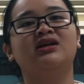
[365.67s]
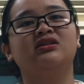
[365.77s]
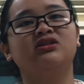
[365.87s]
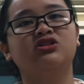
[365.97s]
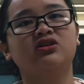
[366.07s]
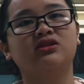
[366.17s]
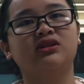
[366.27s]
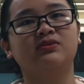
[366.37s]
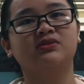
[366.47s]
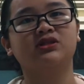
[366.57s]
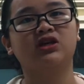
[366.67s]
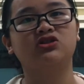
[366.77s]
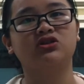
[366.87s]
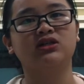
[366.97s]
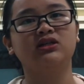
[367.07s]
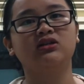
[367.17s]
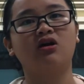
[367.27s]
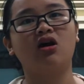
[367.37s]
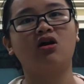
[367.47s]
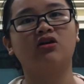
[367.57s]
The short-term scheduler
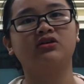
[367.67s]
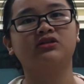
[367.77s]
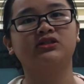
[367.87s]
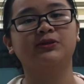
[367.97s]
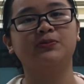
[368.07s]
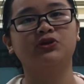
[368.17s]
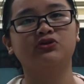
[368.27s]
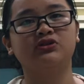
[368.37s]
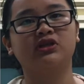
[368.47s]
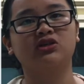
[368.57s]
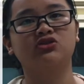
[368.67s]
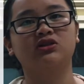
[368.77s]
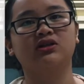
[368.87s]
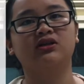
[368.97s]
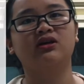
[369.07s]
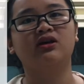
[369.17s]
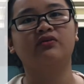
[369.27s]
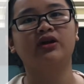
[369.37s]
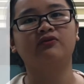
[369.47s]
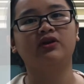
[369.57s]
or CPU scheduler
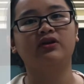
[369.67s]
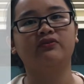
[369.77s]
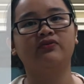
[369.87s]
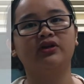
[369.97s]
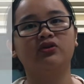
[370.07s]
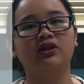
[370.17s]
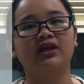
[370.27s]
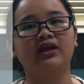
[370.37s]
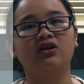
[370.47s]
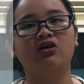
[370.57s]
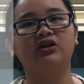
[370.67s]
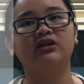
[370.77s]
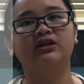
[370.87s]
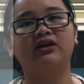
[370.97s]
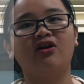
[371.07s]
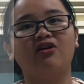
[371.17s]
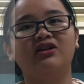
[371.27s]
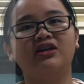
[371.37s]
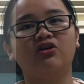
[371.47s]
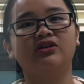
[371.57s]
run very frequently on
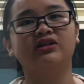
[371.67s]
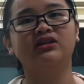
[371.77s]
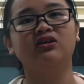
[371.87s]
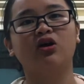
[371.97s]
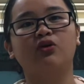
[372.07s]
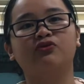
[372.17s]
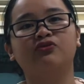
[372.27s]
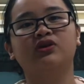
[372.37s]
the order of